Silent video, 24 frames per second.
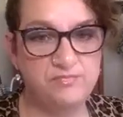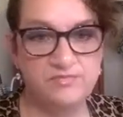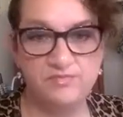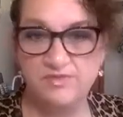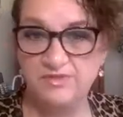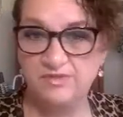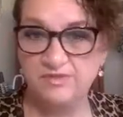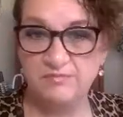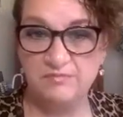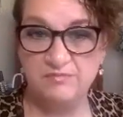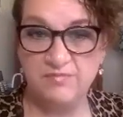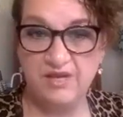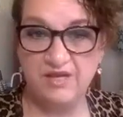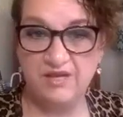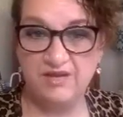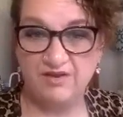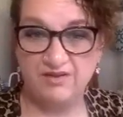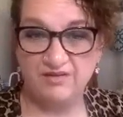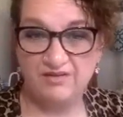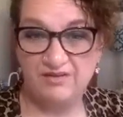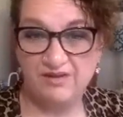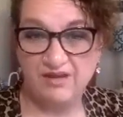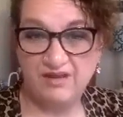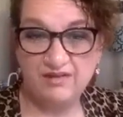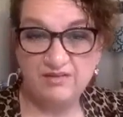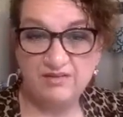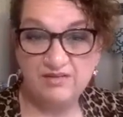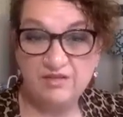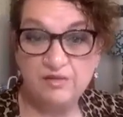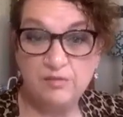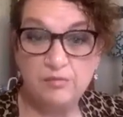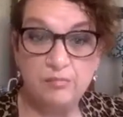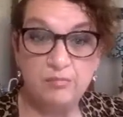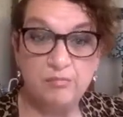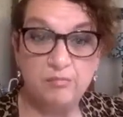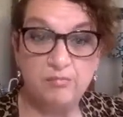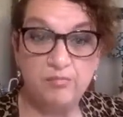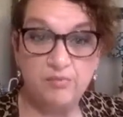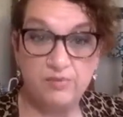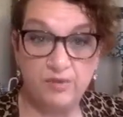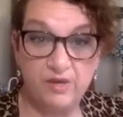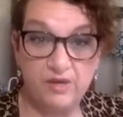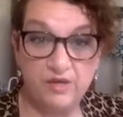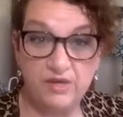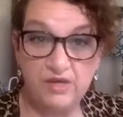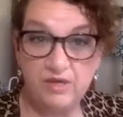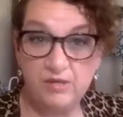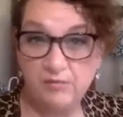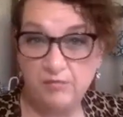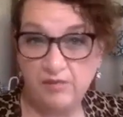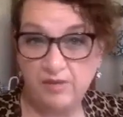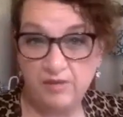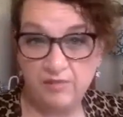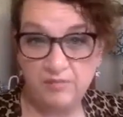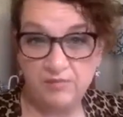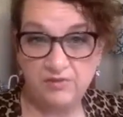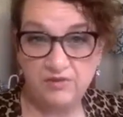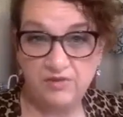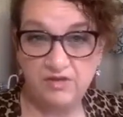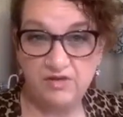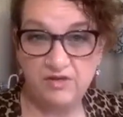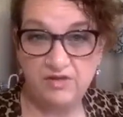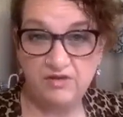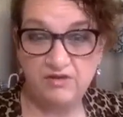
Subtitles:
to make her deck look pretty by putting